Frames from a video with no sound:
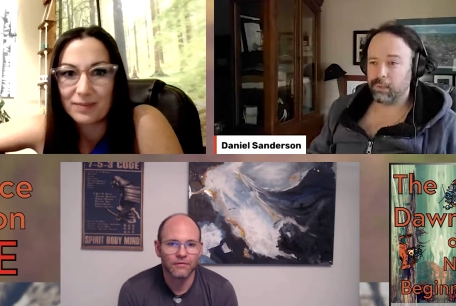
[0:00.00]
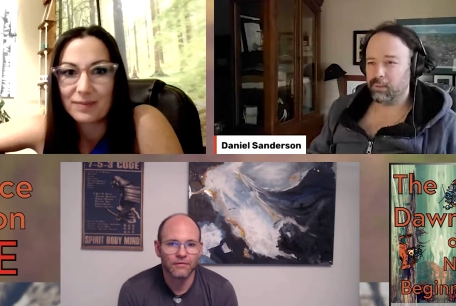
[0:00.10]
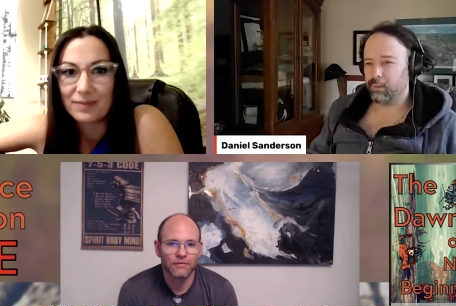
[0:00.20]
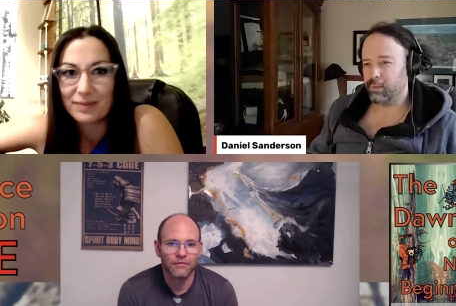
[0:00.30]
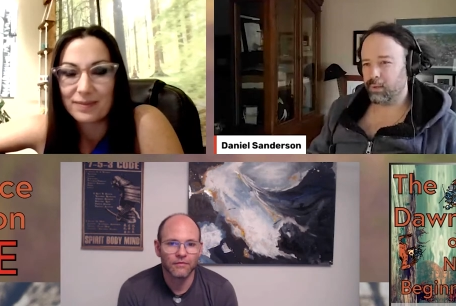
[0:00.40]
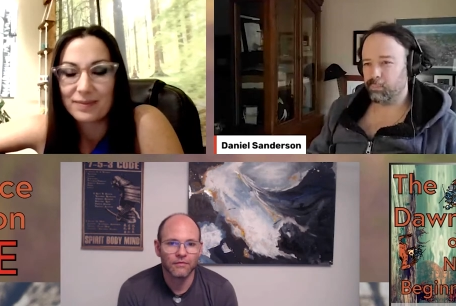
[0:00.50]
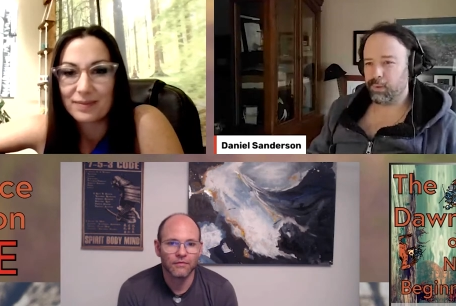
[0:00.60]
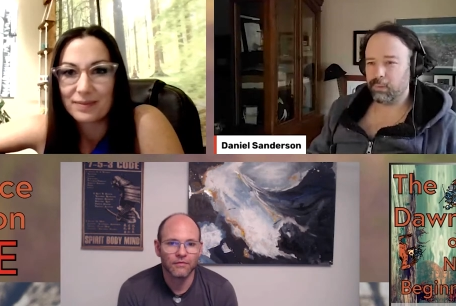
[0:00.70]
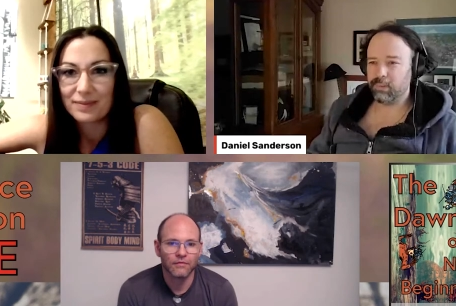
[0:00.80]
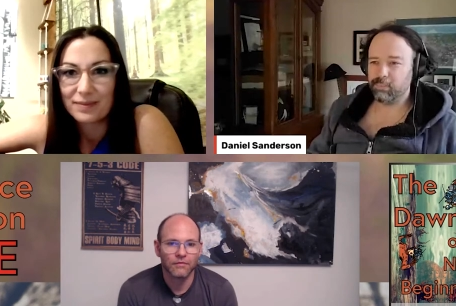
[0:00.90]
Speaker 1: and they're
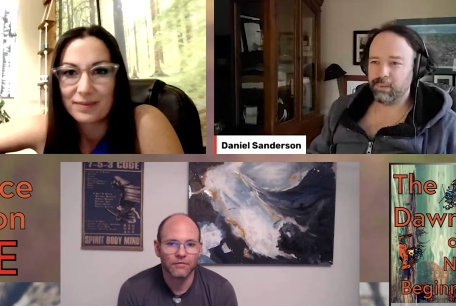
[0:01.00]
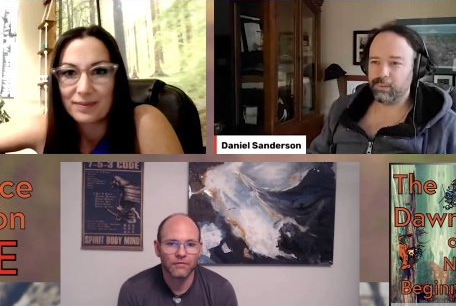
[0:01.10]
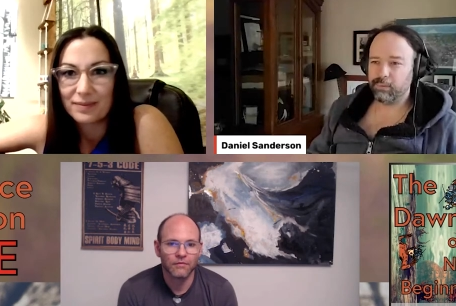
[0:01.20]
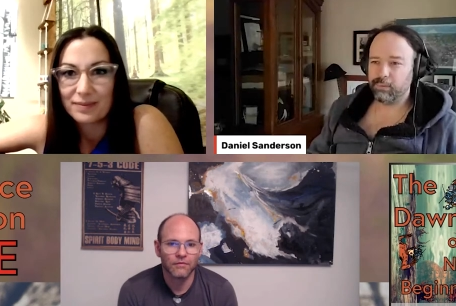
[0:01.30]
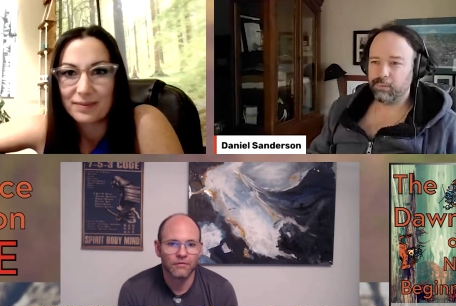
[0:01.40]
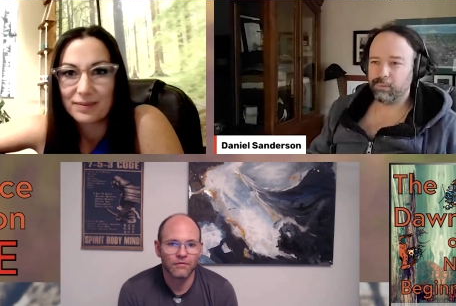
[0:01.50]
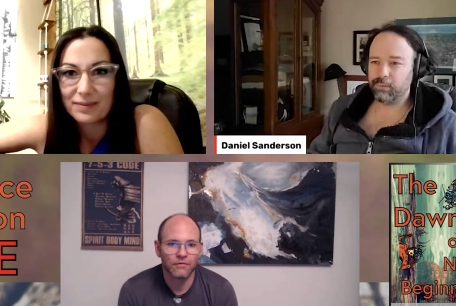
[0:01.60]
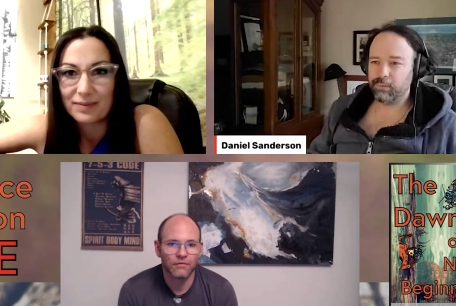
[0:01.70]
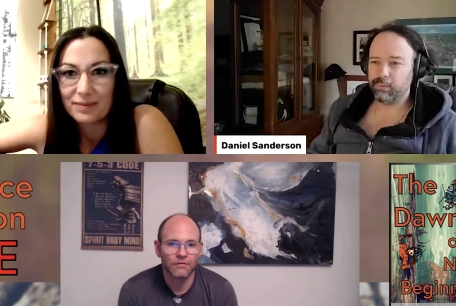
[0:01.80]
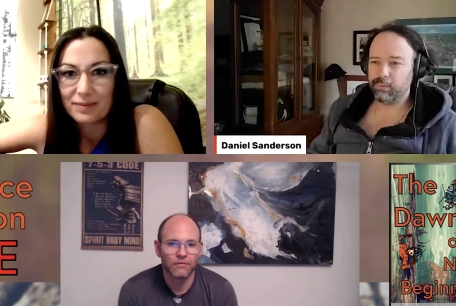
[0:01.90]
probably about
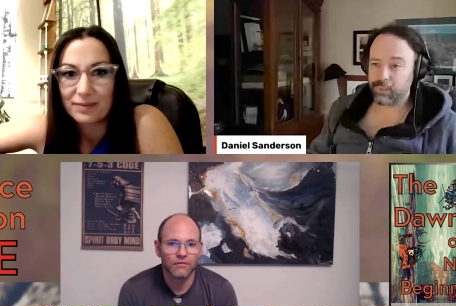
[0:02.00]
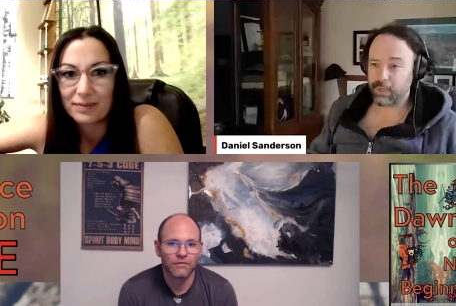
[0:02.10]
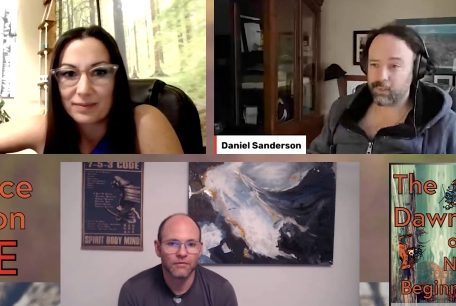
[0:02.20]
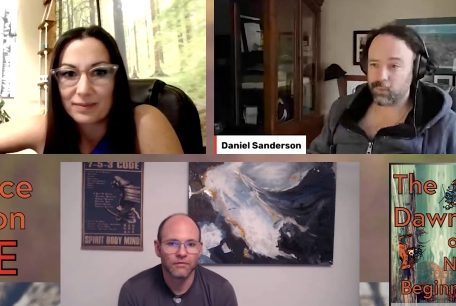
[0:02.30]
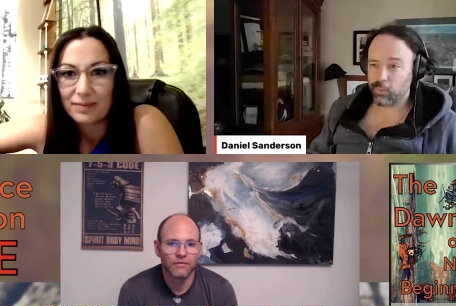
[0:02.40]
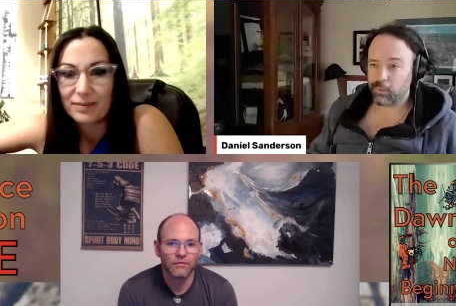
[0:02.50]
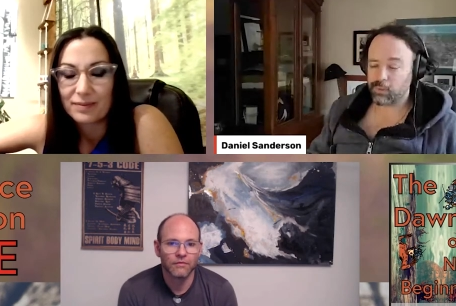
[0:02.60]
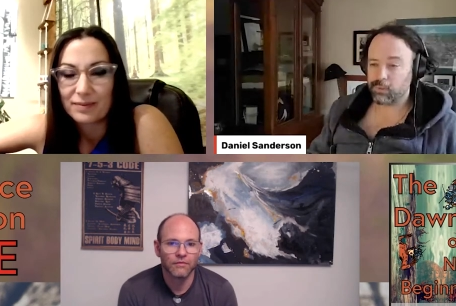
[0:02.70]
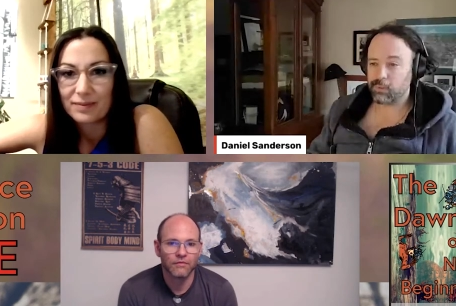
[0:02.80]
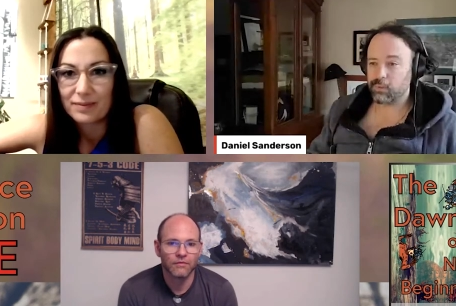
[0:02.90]
500 to 1,000
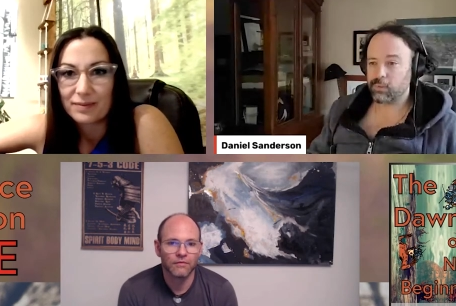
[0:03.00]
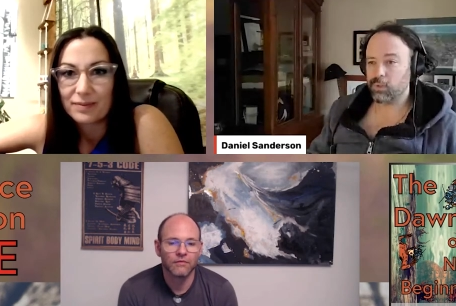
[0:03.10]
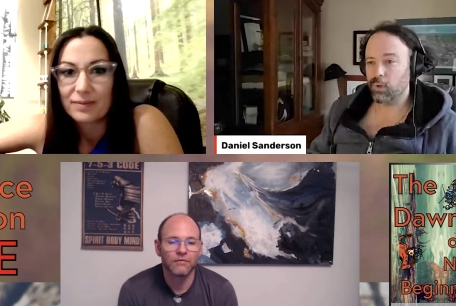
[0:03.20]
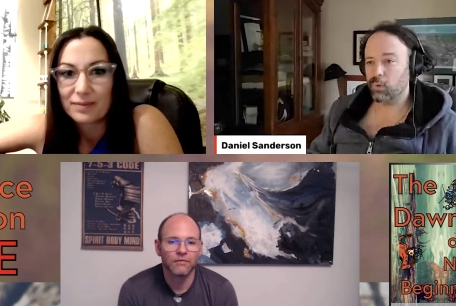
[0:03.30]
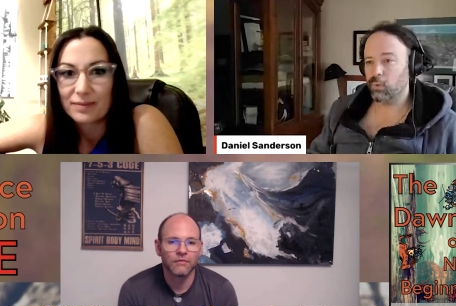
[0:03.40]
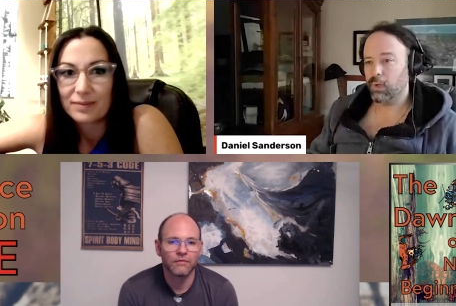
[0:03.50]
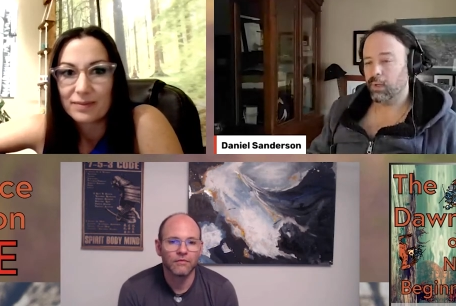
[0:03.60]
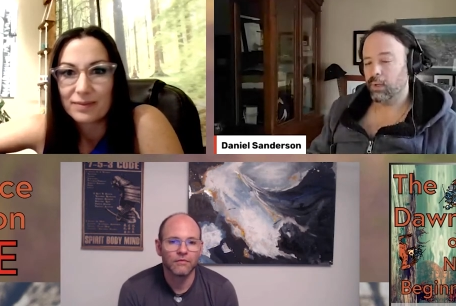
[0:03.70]
words. So